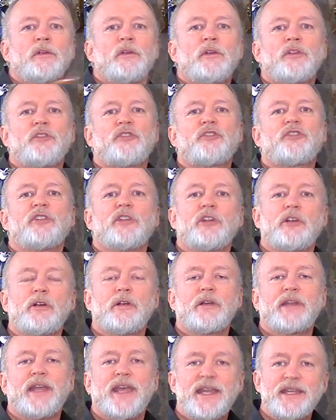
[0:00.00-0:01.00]

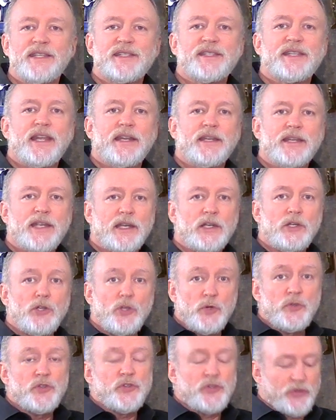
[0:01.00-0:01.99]
slurred ascending
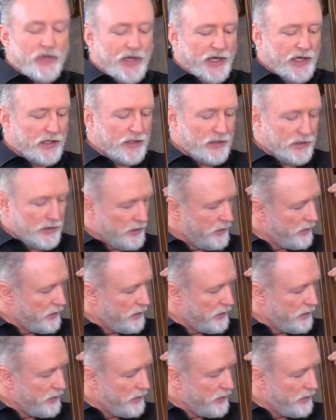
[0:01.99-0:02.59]
new string,